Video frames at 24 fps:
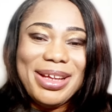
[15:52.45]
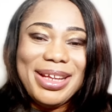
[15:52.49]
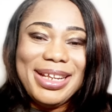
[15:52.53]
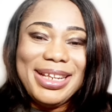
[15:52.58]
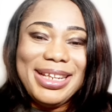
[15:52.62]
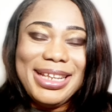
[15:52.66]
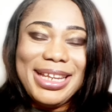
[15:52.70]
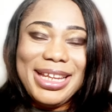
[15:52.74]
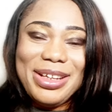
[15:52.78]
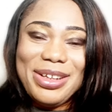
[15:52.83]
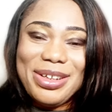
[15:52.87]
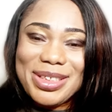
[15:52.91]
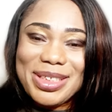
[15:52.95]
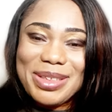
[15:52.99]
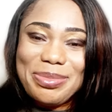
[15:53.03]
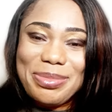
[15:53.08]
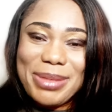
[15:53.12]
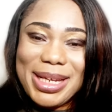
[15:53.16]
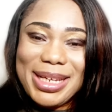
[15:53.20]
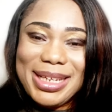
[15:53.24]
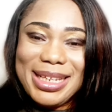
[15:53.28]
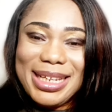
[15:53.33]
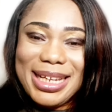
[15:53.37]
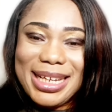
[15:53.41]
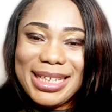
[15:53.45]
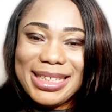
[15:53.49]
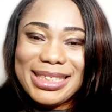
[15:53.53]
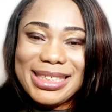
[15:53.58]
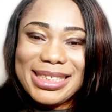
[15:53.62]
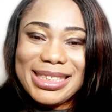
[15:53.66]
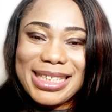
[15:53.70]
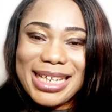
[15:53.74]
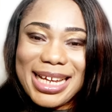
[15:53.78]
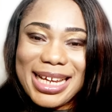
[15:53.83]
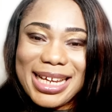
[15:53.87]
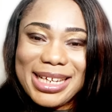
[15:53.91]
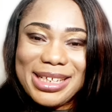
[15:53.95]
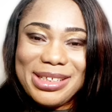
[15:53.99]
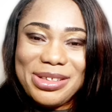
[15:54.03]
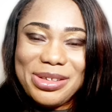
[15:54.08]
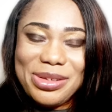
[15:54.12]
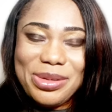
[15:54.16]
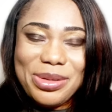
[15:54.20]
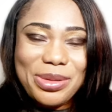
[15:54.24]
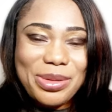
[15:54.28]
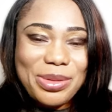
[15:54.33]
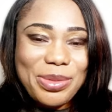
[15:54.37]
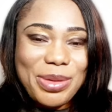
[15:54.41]
Lagos mainland side,
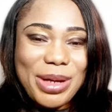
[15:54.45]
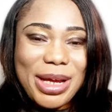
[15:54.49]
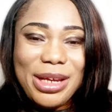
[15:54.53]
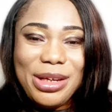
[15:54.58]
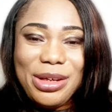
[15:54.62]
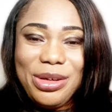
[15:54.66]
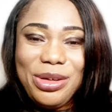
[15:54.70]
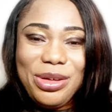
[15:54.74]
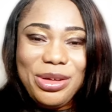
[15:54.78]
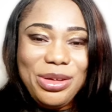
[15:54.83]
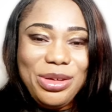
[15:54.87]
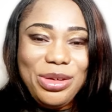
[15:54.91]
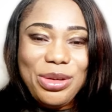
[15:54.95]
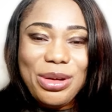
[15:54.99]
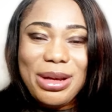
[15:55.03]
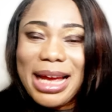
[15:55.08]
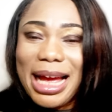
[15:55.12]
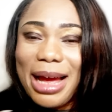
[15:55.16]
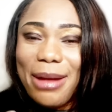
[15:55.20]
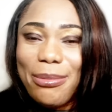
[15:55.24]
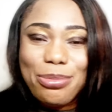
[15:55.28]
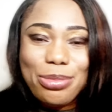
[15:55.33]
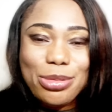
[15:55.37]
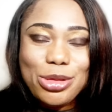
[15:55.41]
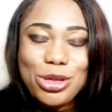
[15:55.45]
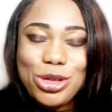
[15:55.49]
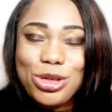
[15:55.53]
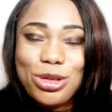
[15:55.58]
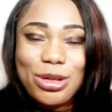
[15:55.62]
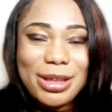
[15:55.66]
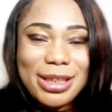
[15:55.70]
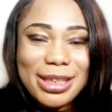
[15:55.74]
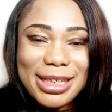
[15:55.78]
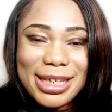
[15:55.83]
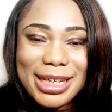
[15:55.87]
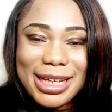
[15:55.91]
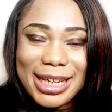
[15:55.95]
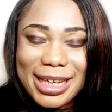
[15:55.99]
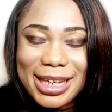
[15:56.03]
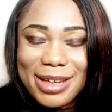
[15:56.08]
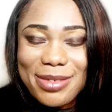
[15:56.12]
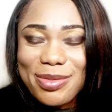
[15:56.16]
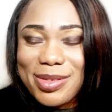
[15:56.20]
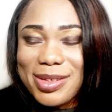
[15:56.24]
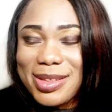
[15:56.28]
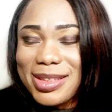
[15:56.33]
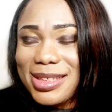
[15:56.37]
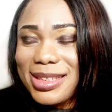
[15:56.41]
you know, where you can't put your leg.
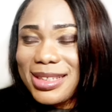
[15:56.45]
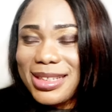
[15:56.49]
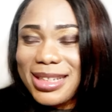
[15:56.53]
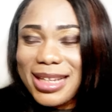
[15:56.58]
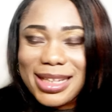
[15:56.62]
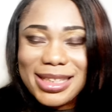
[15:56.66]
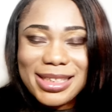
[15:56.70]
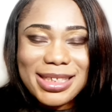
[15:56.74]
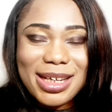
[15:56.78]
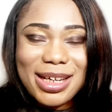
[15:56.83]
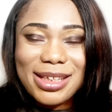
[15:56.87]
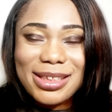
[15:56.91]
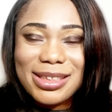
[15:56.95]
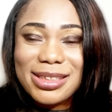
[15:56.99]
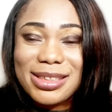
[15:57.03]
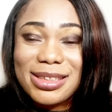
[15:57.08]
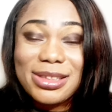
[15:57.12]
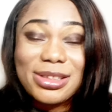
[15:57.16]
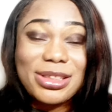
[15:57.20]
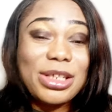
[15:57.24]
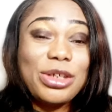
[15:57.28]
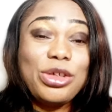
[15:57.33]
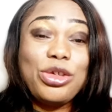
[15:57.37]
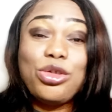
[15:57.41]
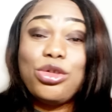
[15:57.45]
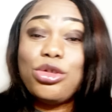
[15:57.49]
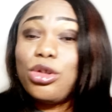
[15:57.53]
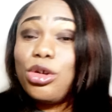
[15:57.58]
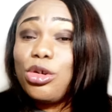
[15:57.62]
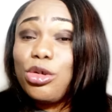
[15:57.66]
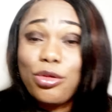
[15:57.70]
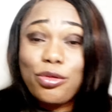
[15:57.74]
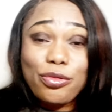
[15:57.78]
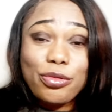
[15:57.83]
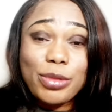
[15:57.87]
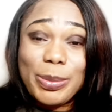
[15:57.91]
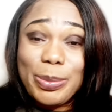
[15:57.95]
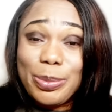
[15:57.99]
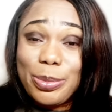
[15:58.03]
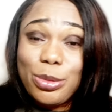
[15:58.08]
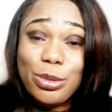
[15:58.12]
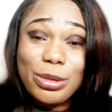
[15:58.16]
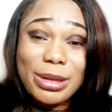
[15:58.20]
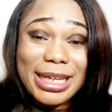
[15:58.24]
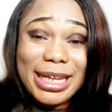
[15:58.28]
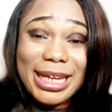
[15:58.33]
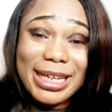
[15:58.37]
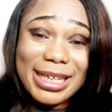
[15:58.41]
If it's Nigeria, this thing, say, you know, go
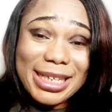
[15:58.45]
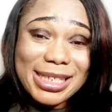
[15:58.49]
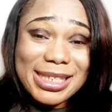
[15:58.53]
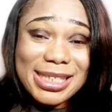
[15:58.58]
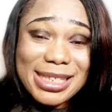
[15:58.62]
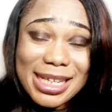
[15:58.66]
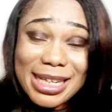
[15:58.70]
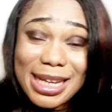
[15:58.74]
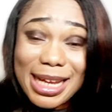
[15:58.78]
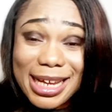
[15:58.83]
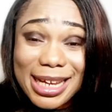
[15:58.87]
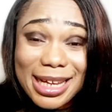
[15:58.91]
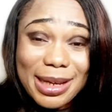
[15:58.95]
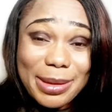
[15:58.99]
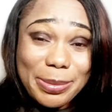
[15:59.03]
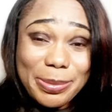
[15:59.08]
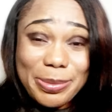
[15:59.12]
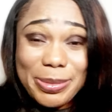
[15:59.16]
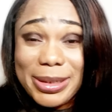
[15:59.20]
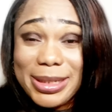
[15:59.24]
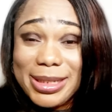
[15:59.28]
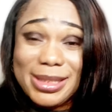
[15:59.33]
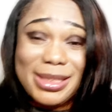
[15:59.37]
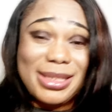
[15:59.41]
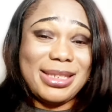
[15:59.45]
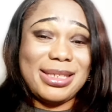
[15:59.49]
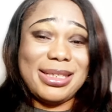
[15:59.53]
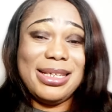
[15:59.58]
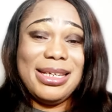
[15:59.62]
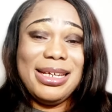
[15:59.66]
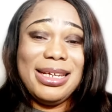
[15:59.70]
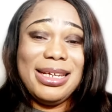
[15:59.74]
football leg inside that kind of place.